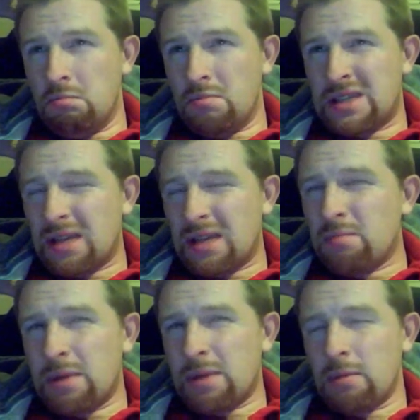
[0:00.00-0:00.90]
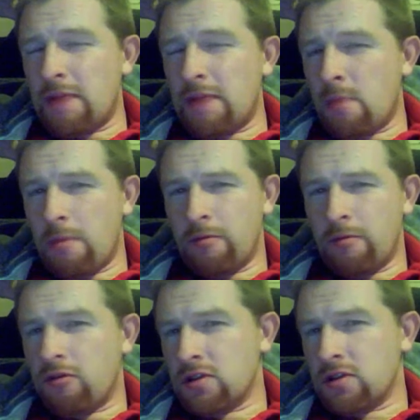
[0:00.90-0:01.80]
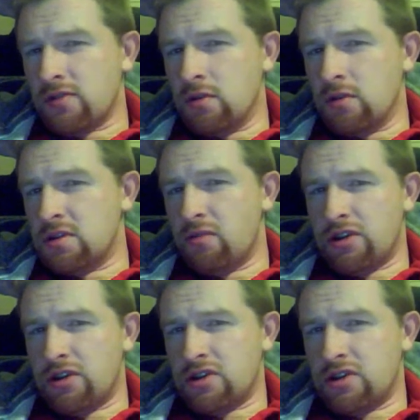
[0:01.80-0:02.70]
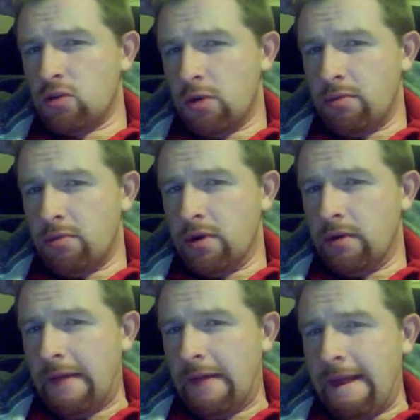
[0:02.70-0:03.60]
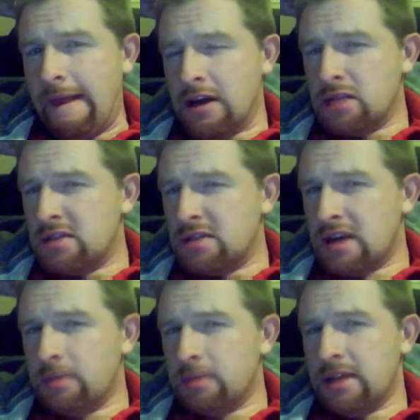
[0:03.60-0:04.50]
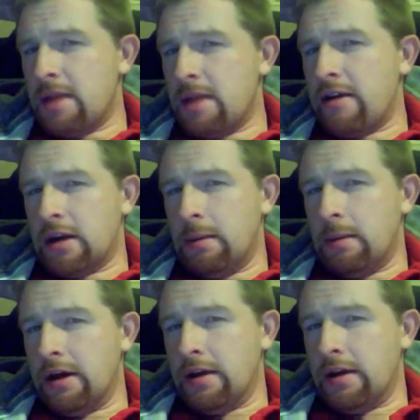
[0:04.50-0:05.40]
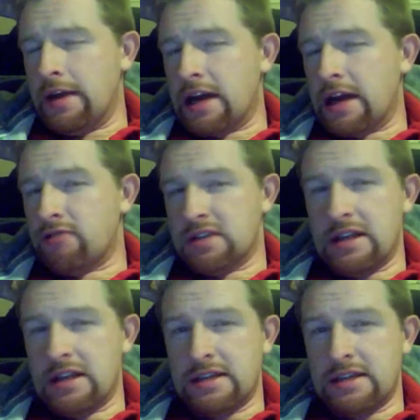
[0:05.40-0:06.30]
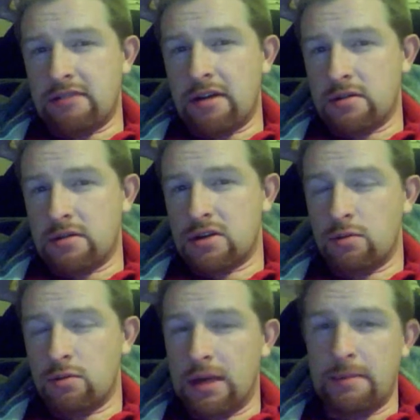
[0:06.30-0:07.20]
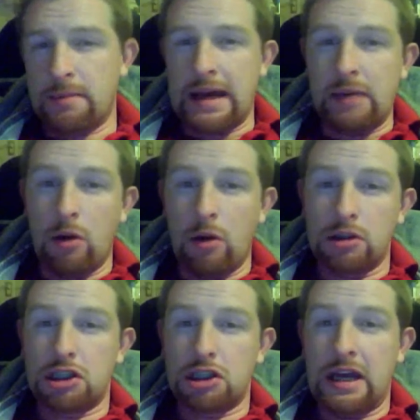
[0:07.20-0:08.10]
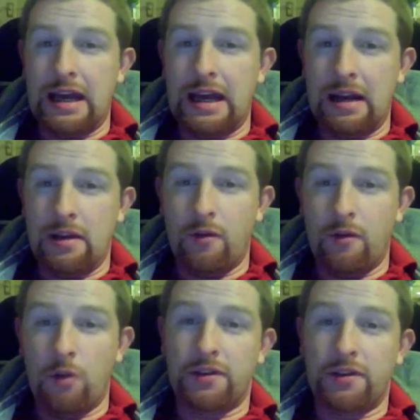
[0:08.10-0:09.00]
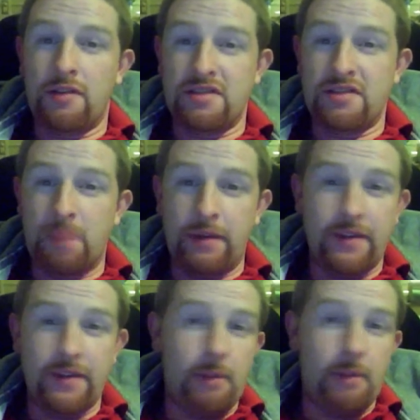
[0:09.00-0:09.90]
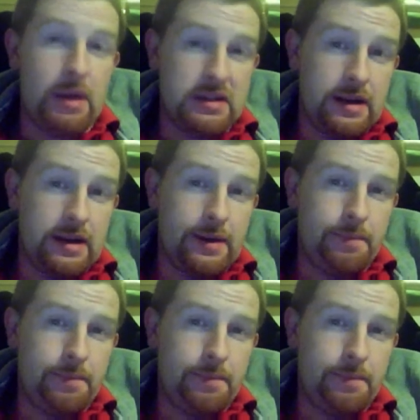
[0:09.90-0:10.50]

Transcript: some people may remember from Crossroads, the British soap opera. She was dubbed in America by the actress Lindsay Krause, who played Maggie Walsh in the 4th series of Buffy the Vampire Slayer.